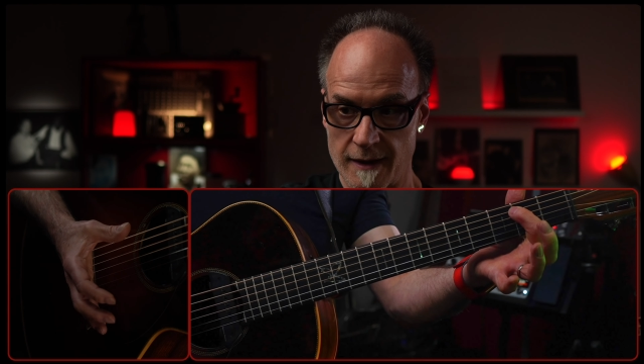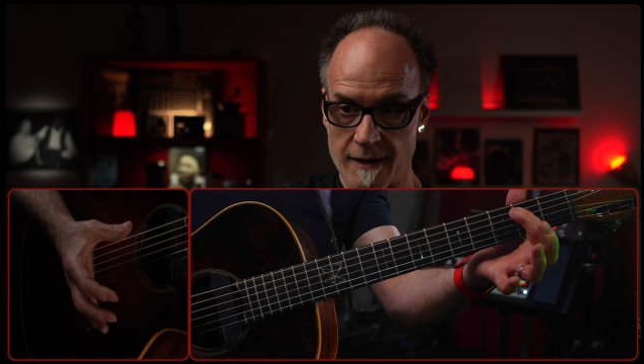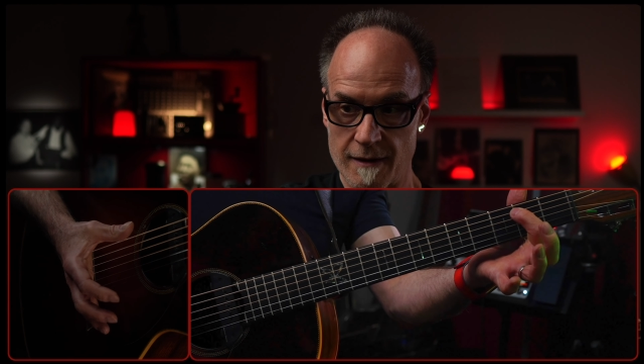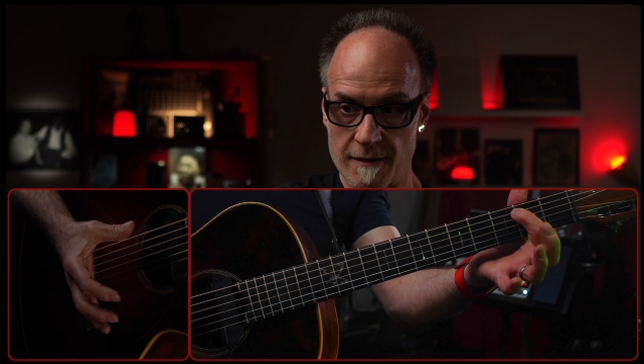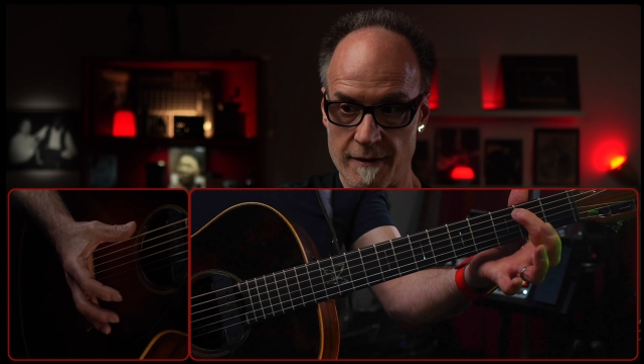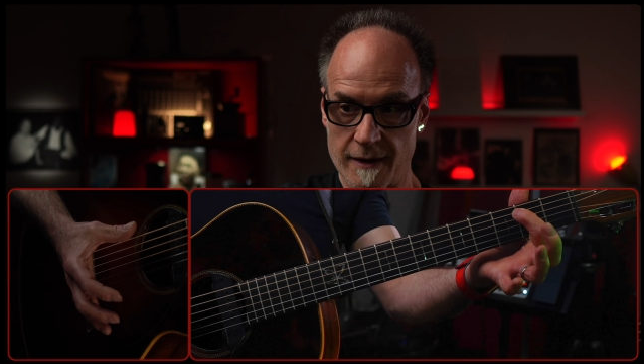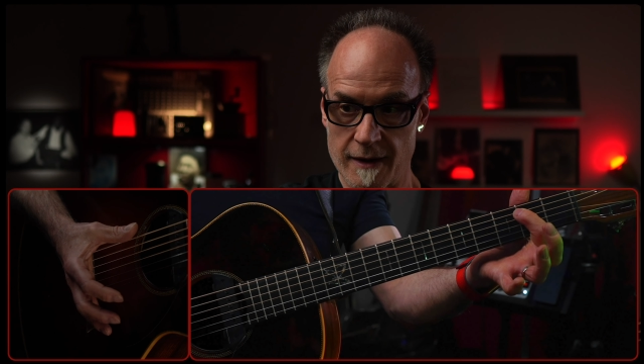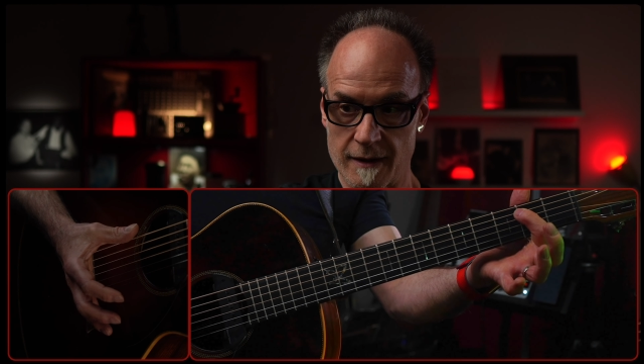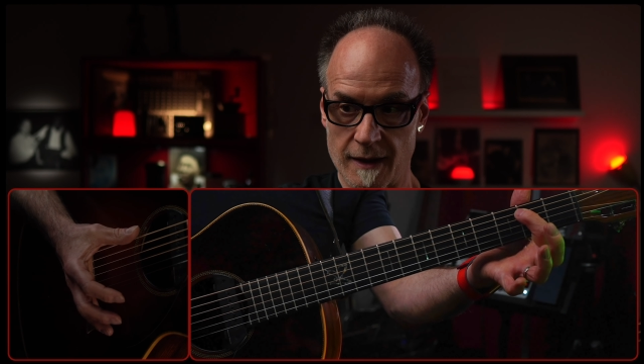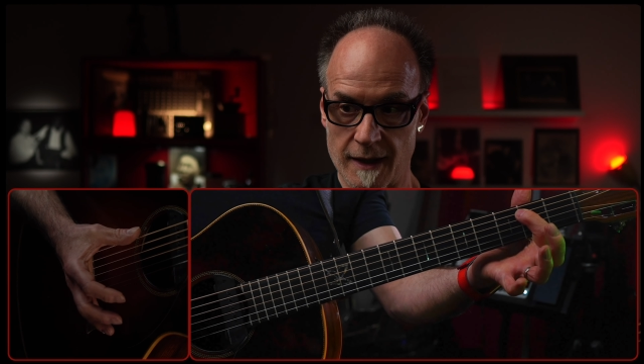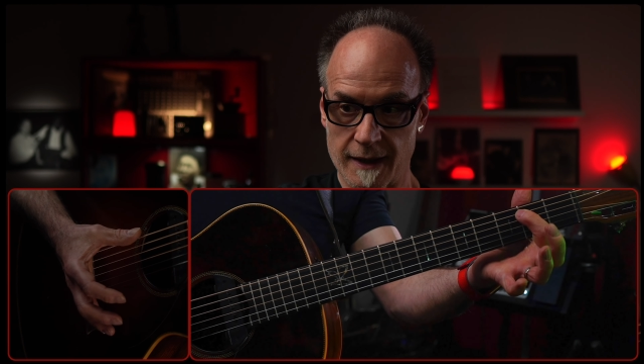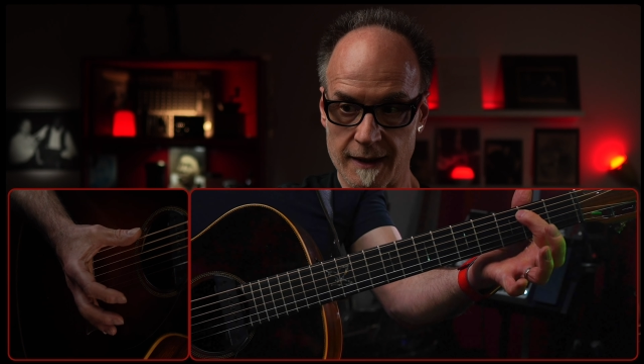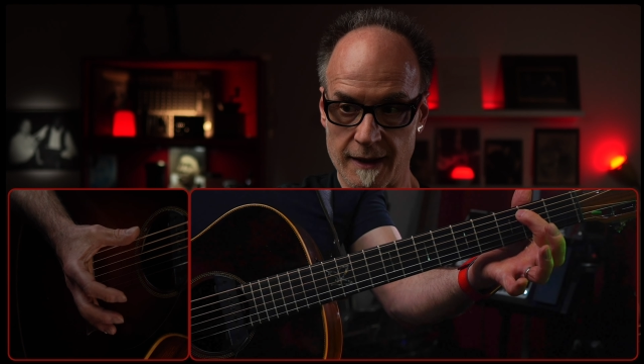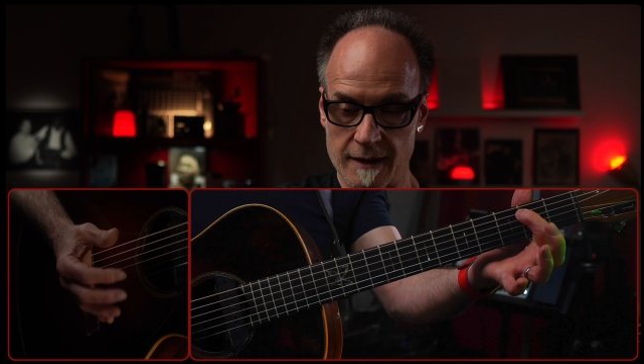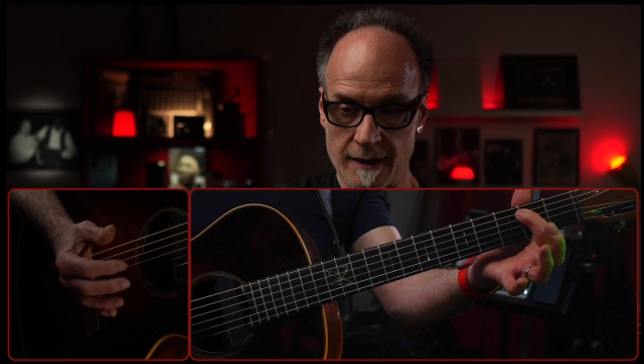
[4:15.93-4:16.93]
and then
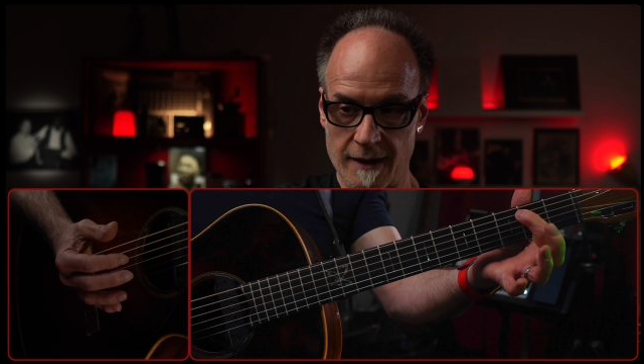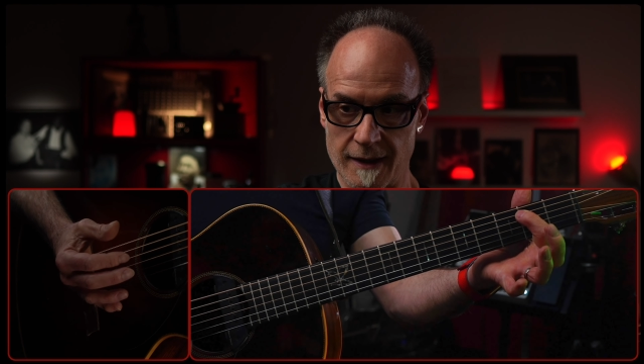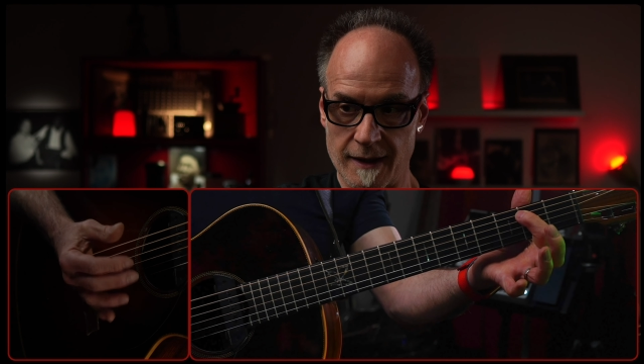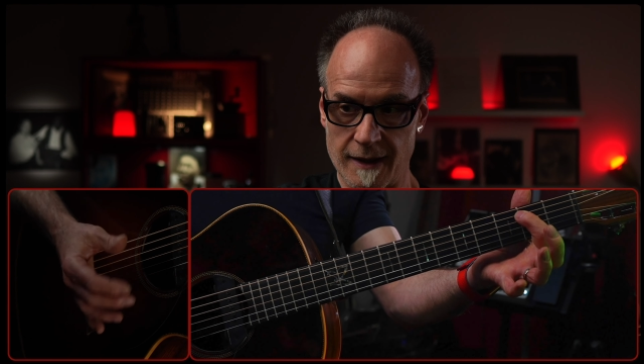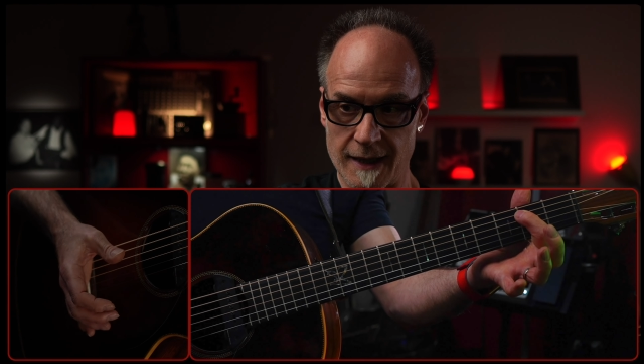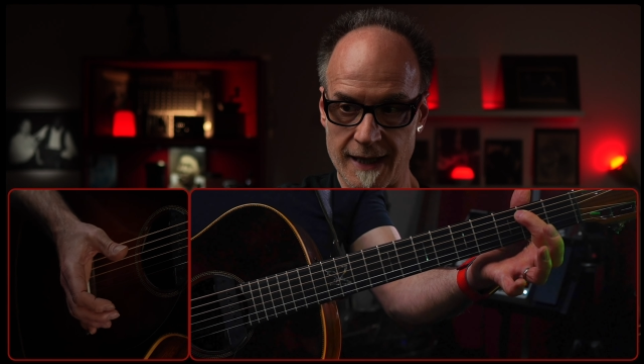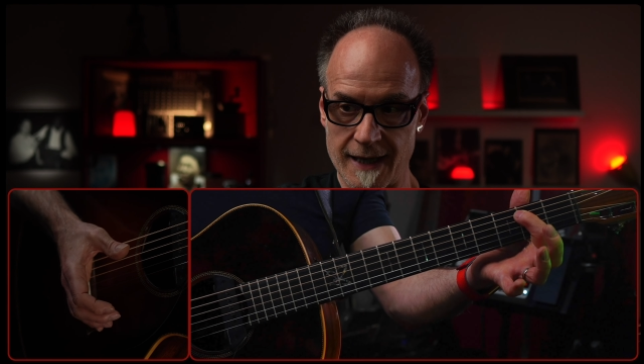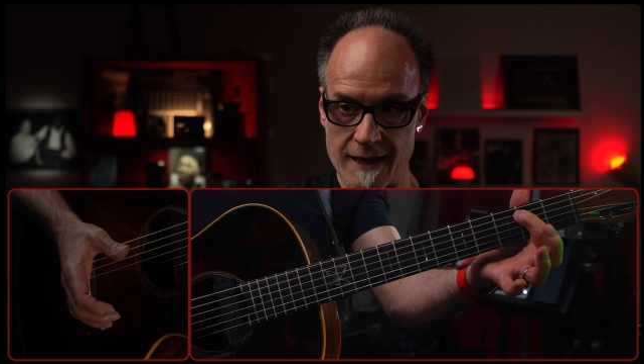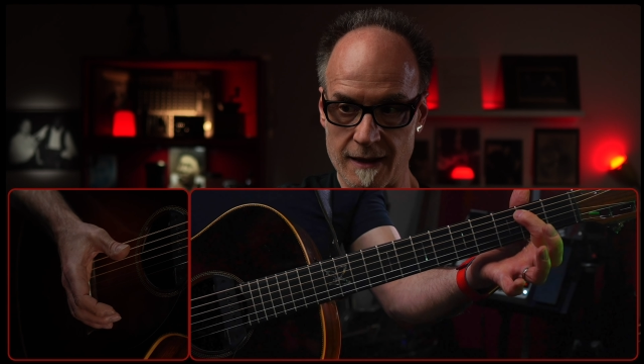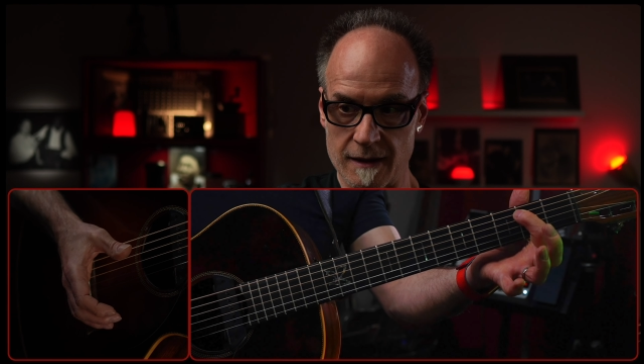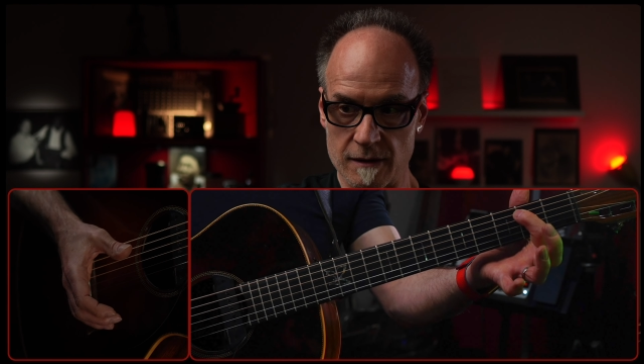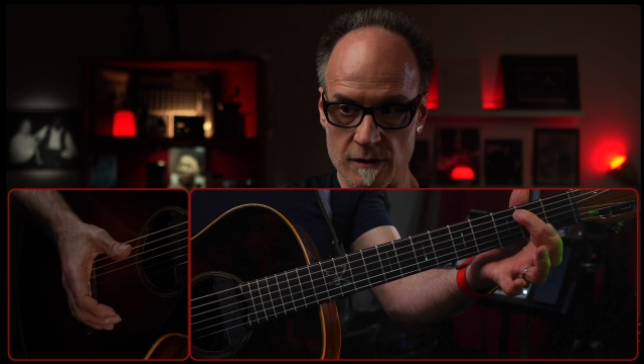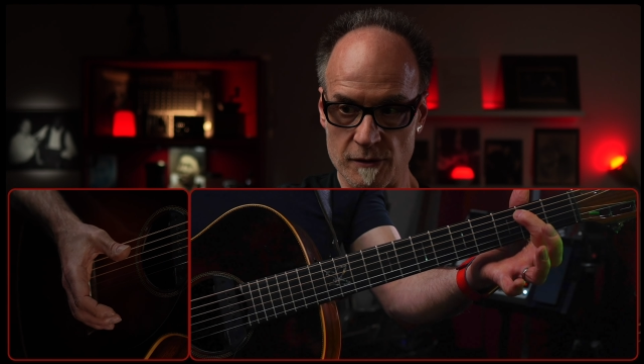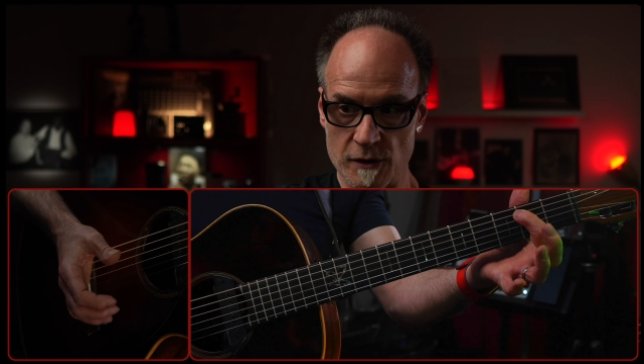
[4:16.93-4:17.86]
I kind of angle